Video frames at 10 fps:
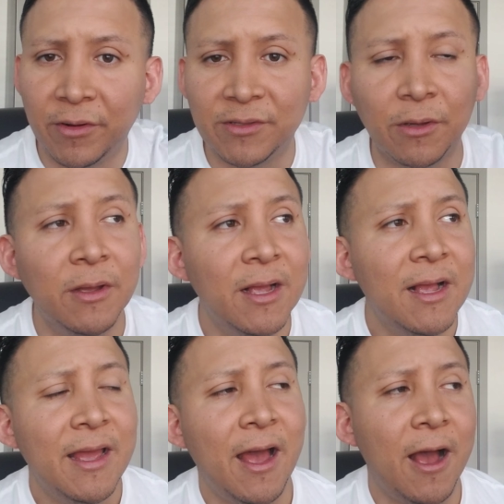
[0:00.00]
And so
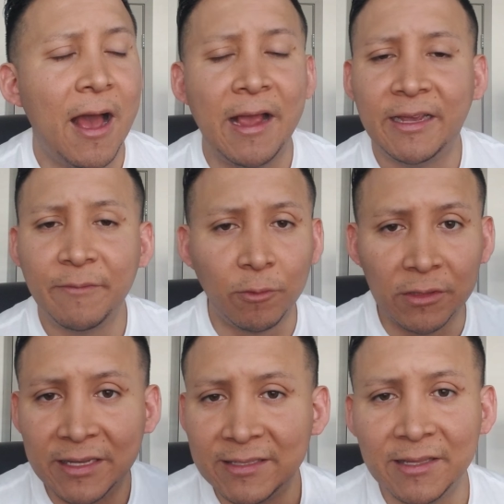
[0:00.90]
uh, I kept
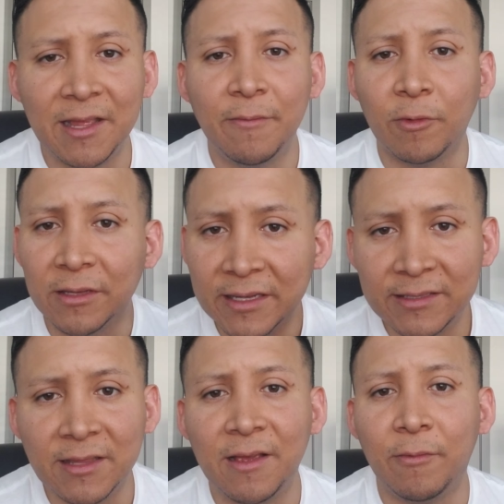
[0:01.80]
releasing them,
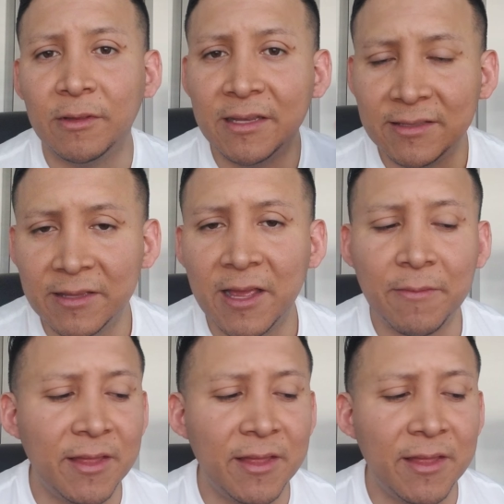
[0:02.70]
releasing them, releasing them.